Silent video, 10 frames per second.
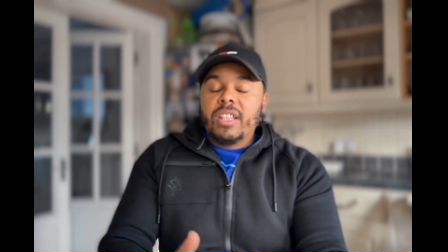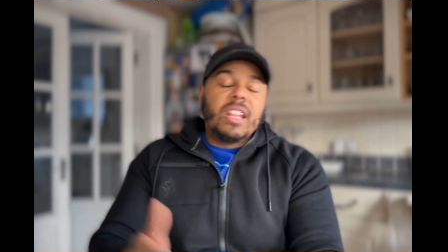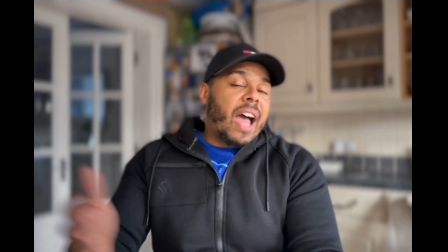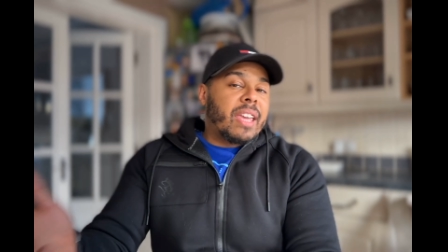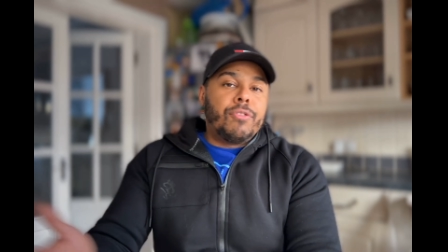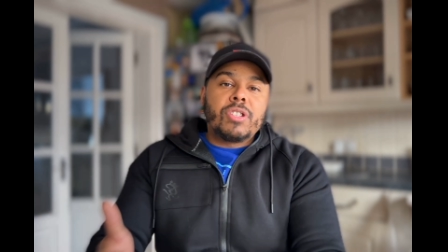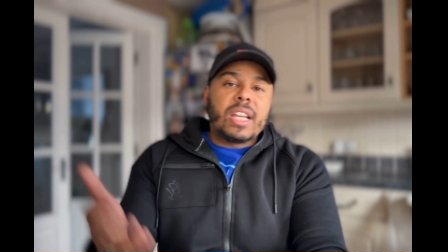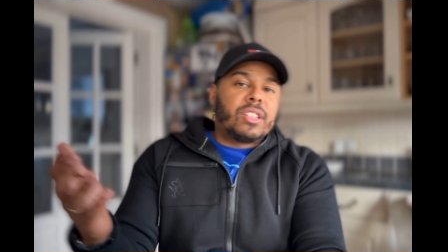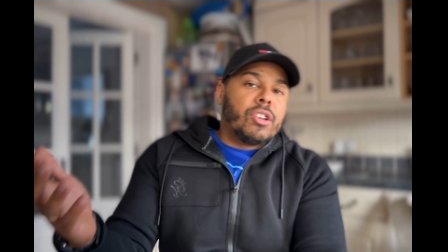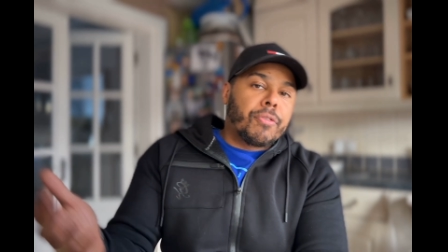Like if you
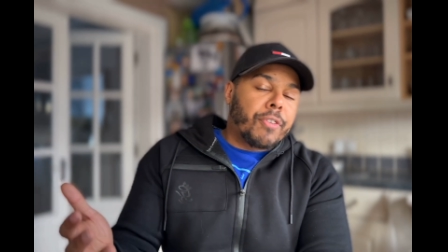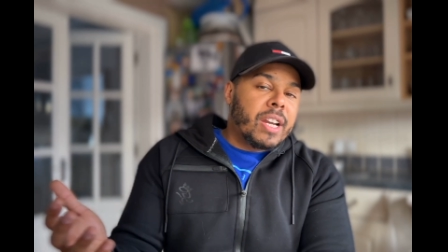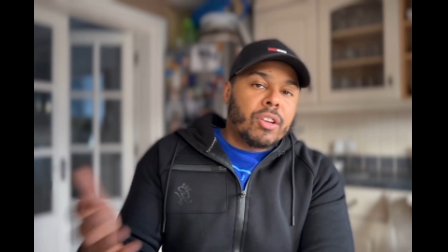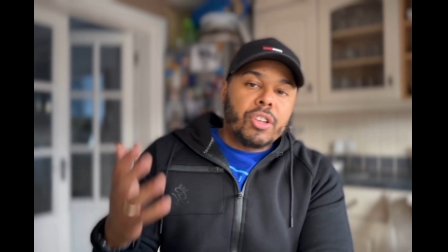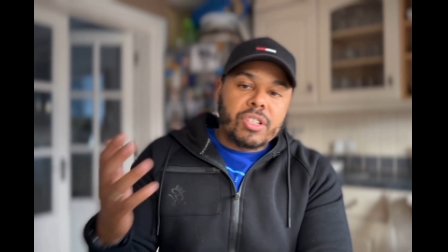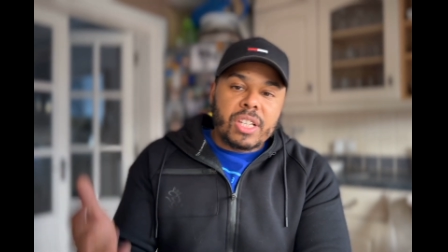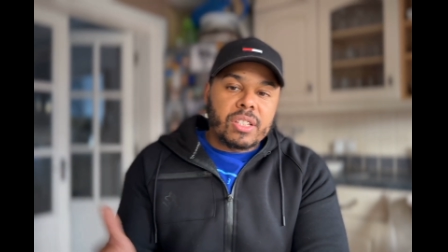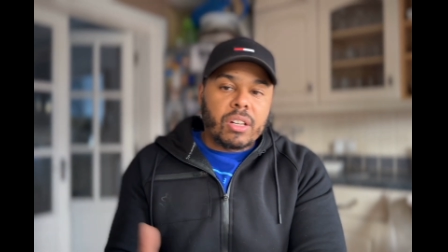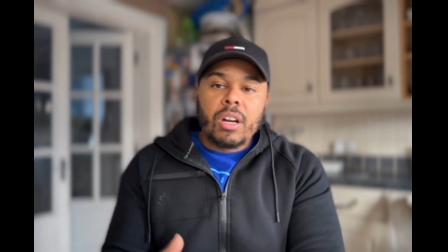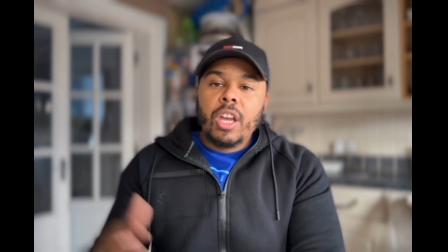said to your friend or your
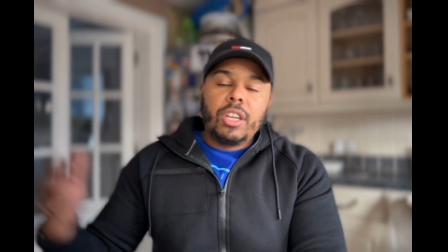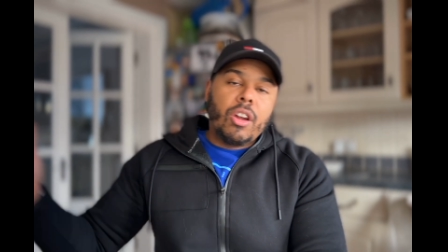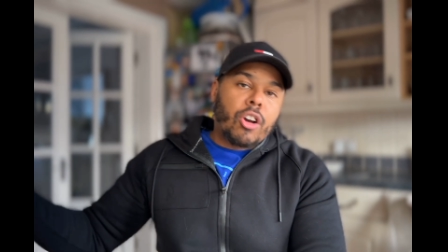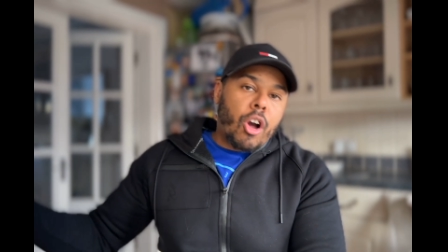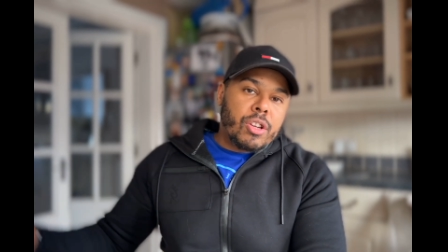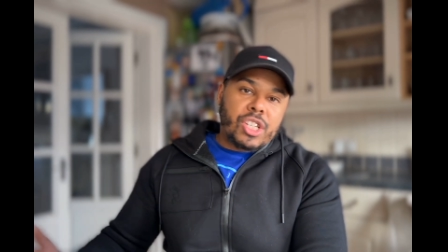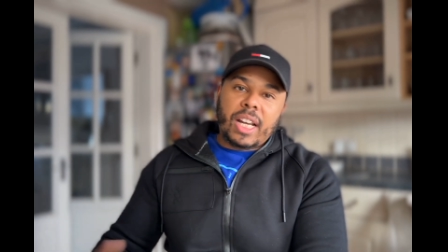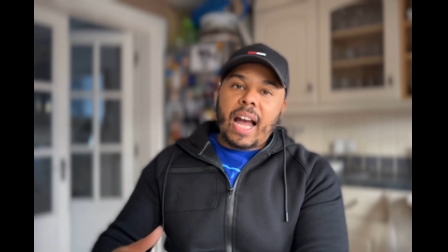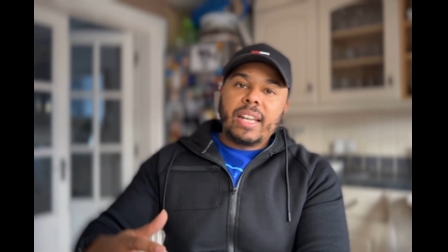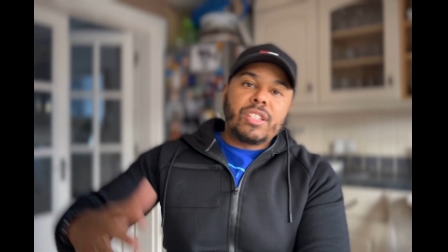sister, you know, go and
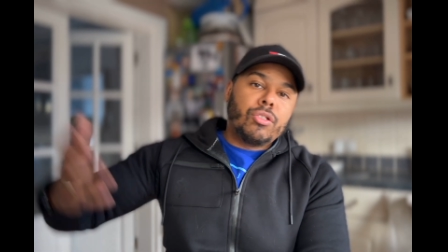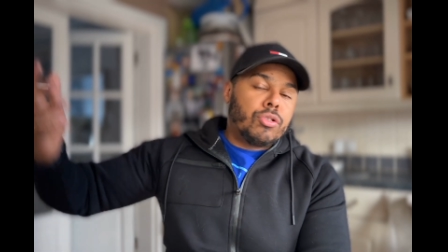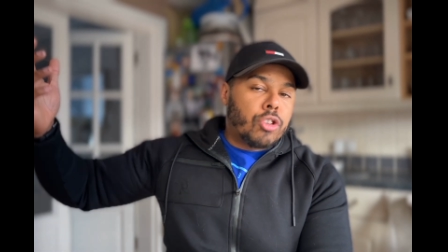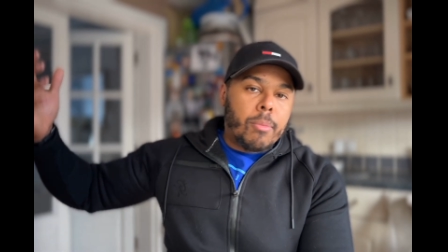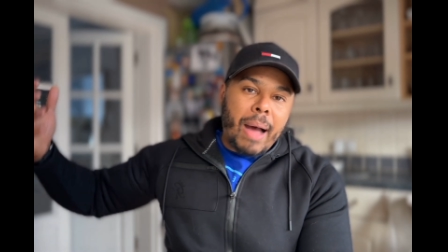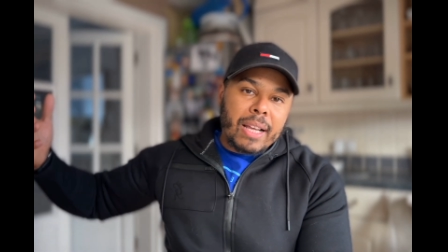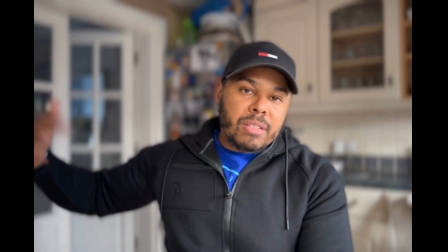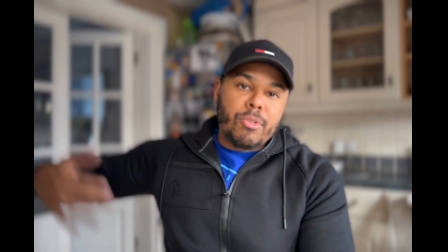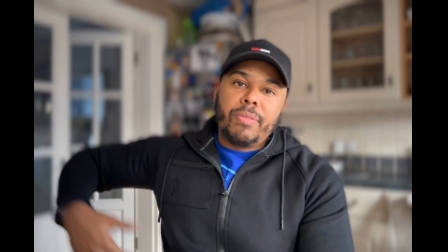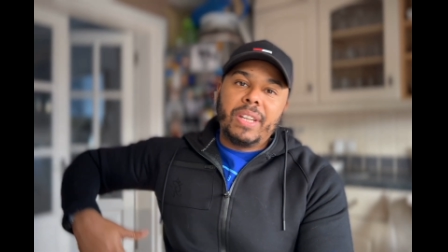check out this new Tom
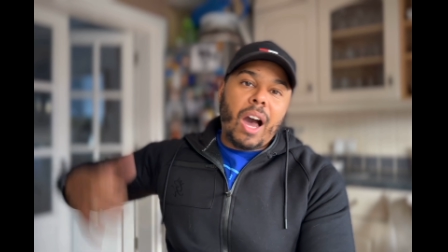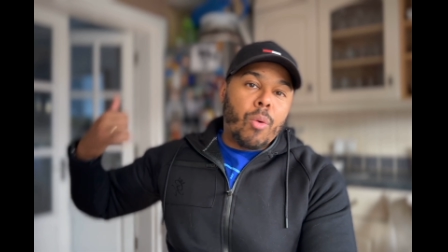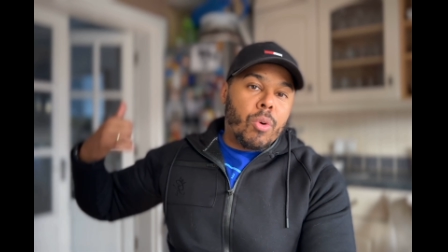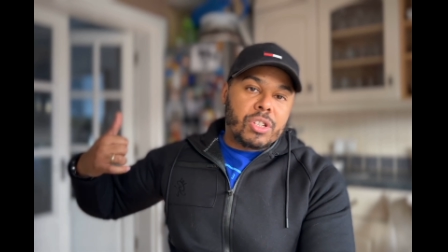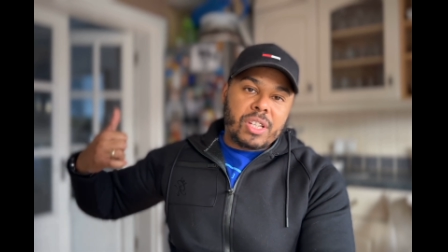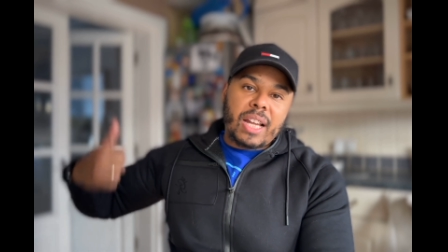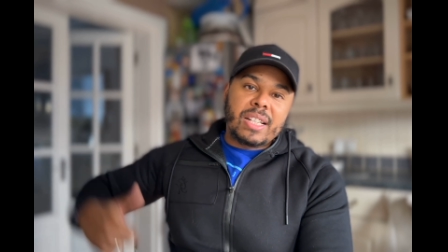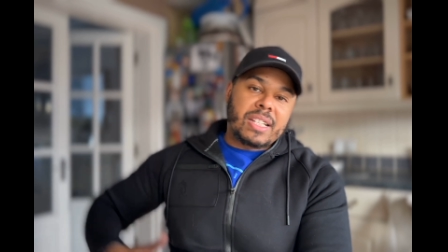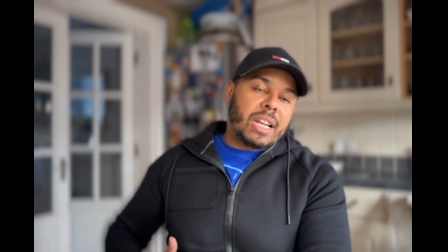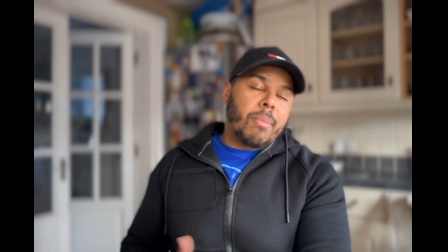Hanks movie that I watched at the
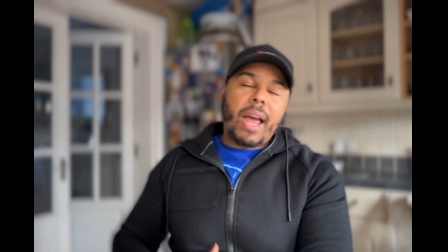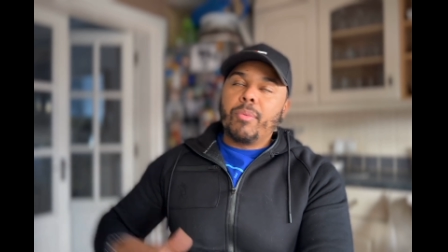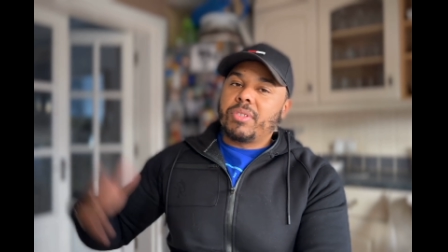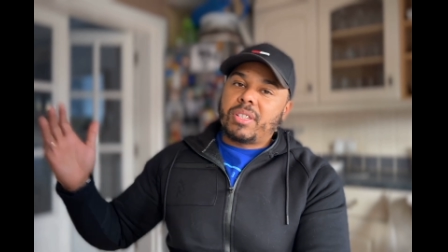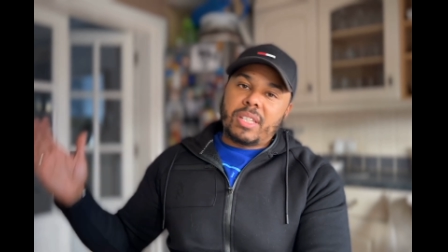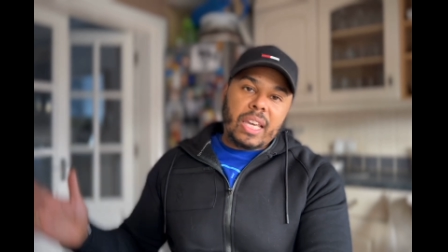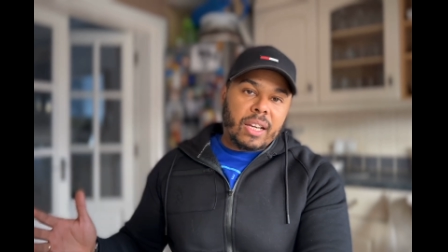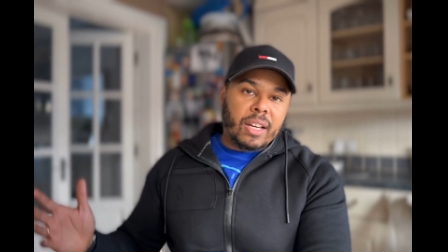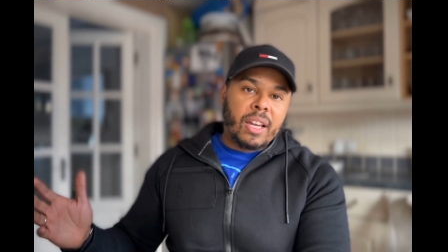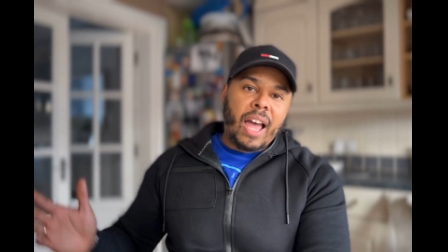cinema. It was sick.